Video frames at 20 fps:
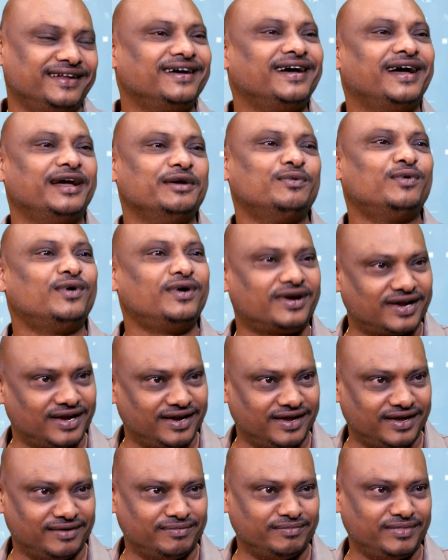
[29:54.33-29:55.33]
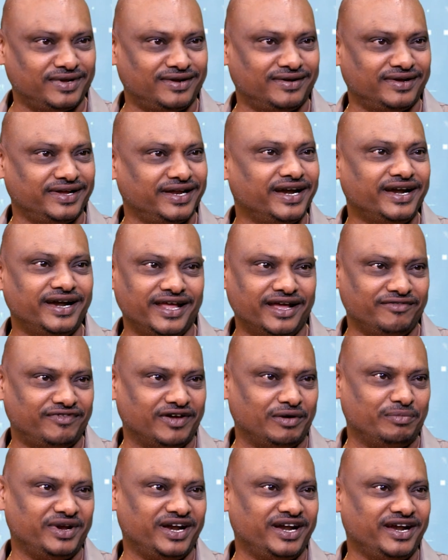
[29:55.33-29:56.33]
I work. In India. If
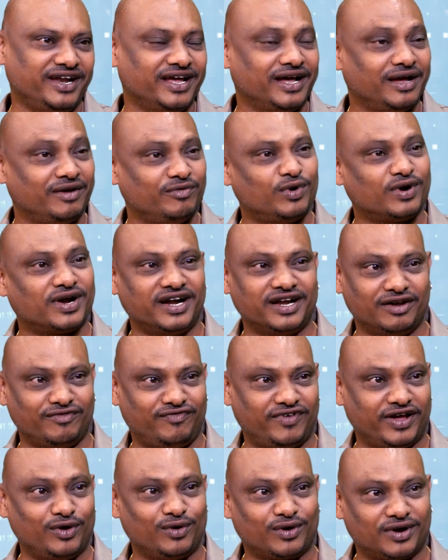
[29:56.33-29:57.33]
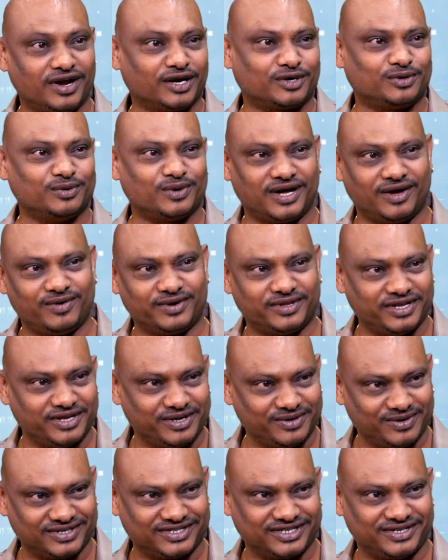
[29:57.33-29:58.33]
I'm in India, I work until 5 o'clock to cover the
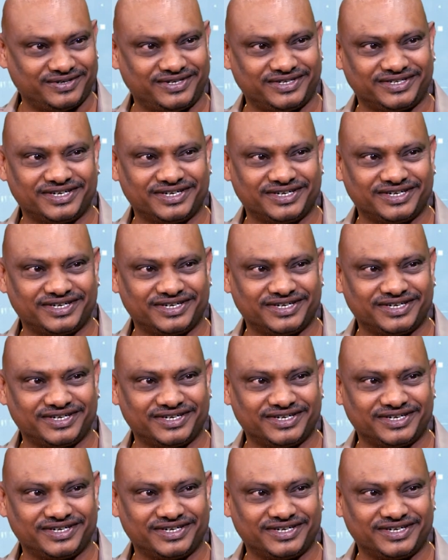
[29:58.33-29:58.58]
US hours.